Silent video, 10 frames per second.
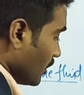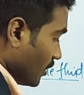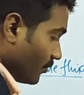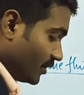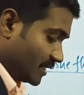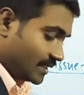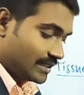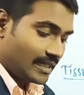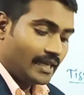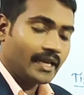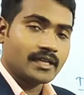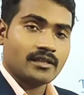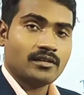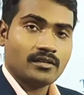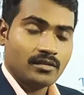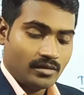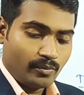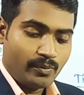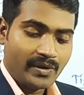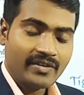which is leak
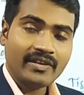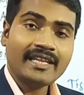between the